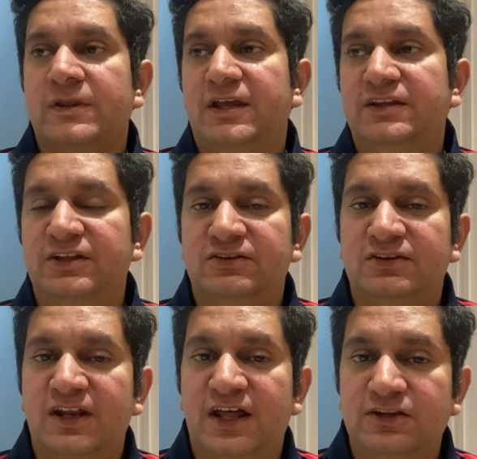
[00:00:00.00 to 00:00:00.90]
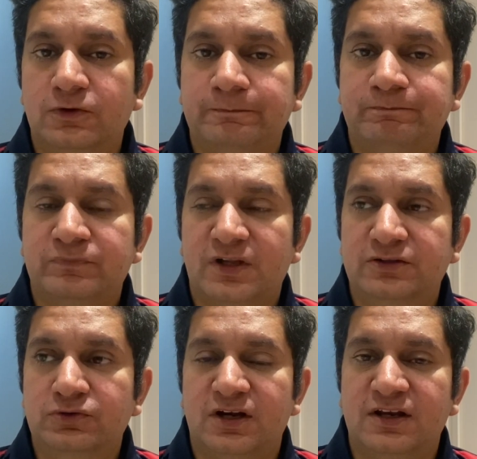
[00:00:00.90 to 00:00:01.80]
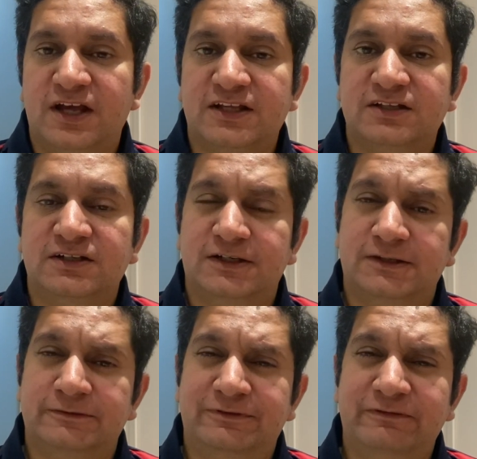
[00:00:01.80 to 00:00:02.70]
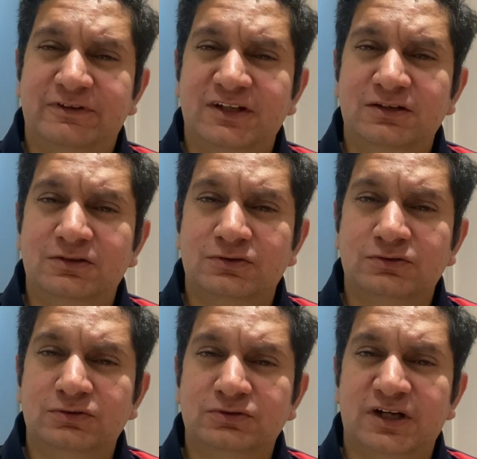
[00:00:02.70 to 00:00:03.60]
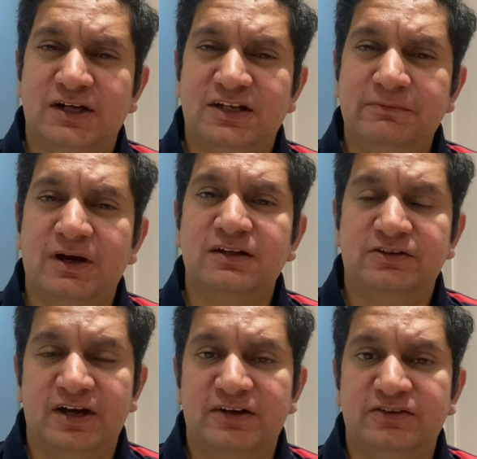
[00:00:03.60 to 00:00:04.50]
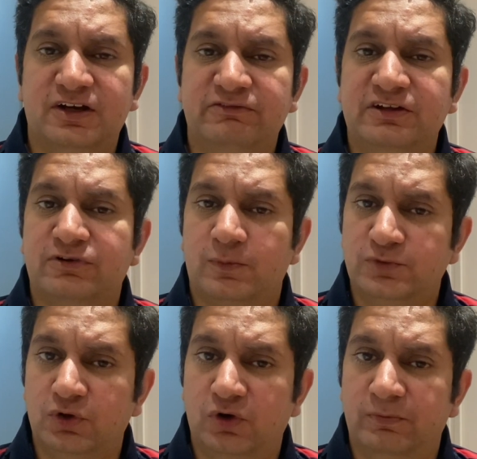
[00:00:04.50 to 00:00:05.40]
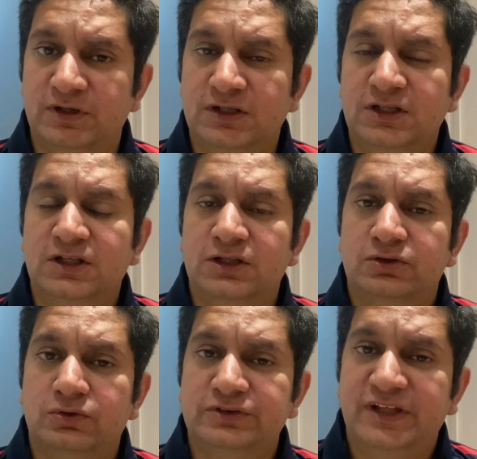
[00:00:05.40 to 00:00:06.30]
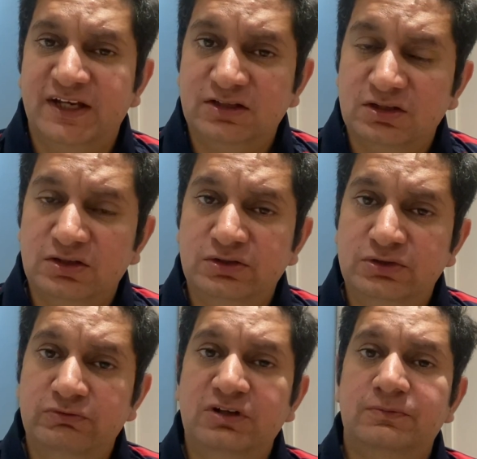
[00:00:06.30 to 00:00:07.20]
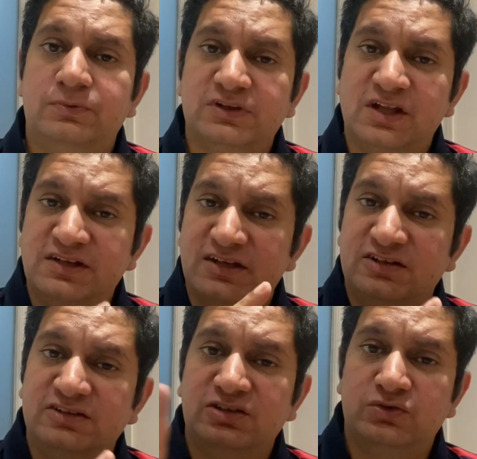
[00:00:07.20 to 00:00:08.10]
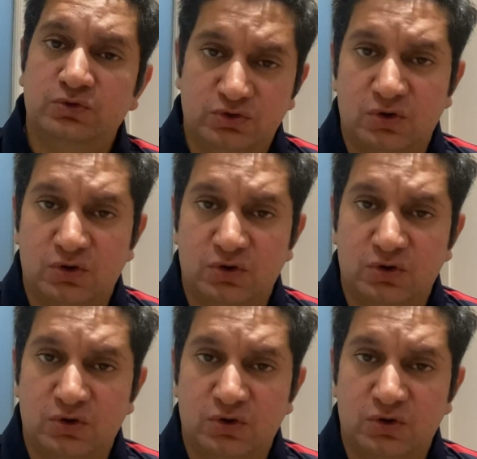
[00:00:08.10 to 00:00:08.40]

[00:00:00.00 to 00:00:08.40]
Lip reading: In this scenario, you are like 15 to 30 miles, let's say, away from your home. So then you will put the destination to your